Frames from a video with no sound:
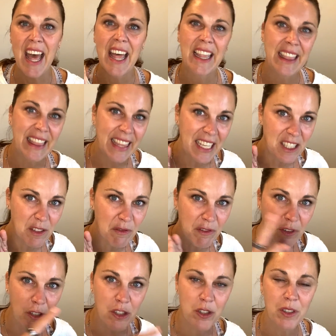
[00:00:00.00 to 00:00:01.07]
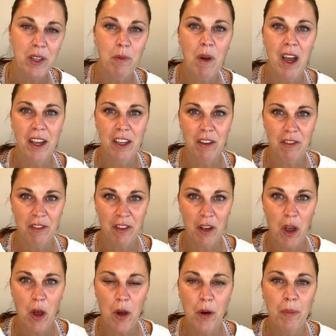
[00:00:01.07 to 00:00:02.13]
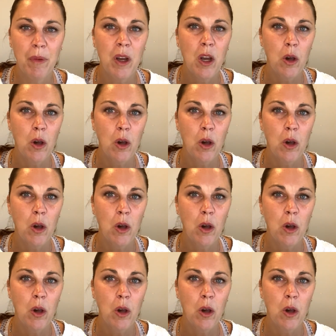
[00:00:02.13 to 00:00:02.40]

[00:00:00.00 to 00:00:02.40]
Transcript: Let's virtually walk you through the home.